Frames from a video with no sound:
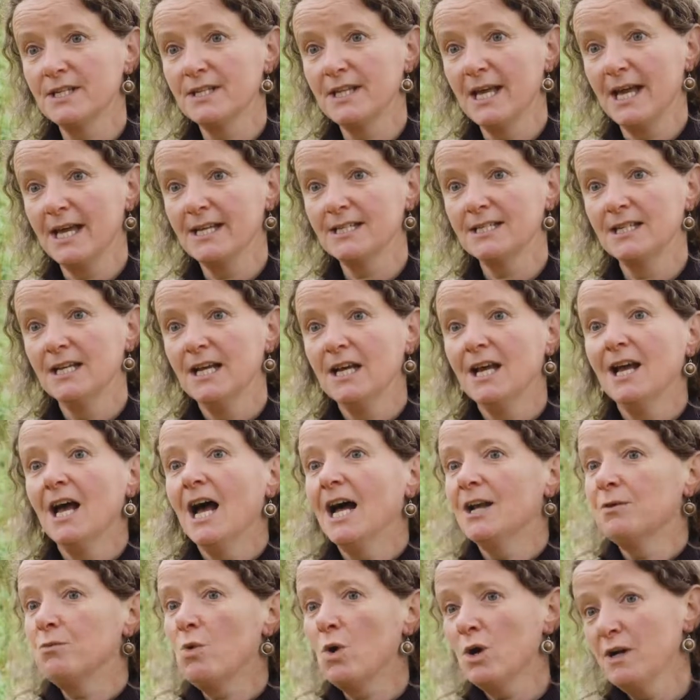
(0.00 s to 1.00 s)
to that?
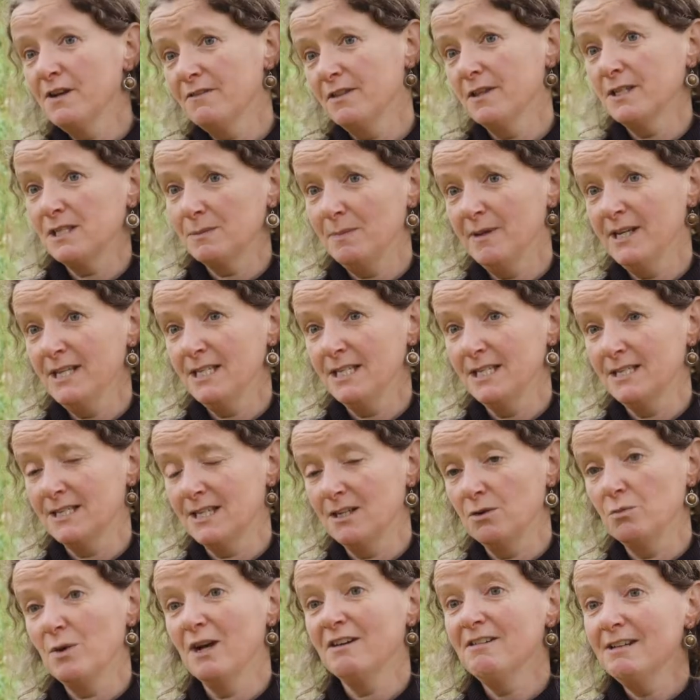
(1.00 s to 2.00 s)
And one of the species
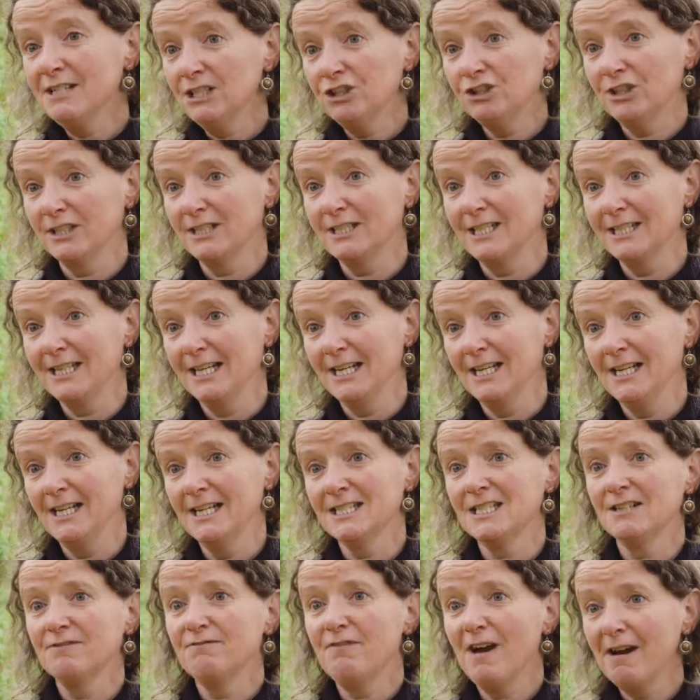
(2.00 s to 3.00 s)
that we're interested in
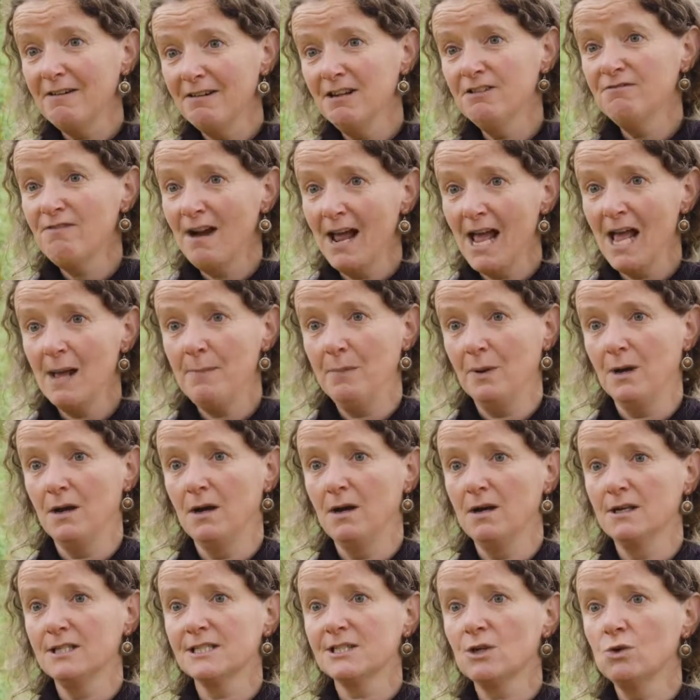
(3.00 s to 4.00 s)
is a very rare
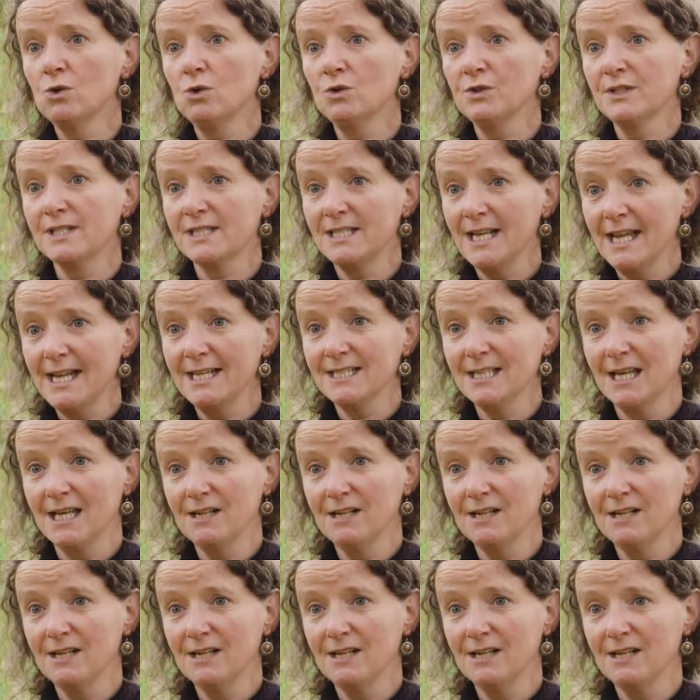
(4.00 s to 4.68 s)
plant called the snake's